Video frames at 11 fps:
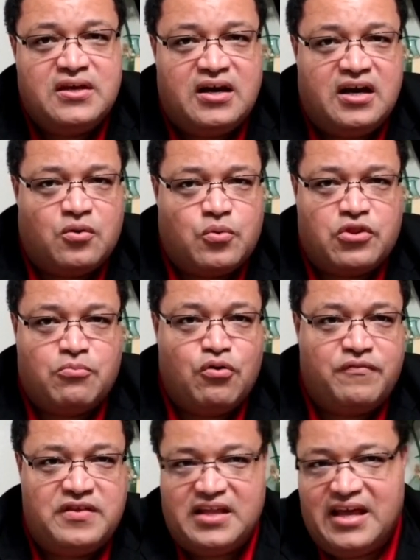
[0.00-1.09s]
with a
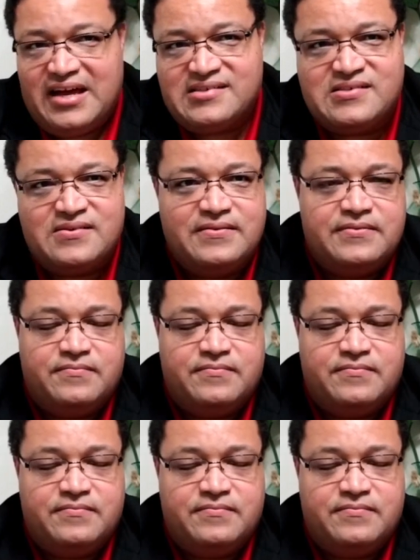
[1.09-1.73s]
movie that has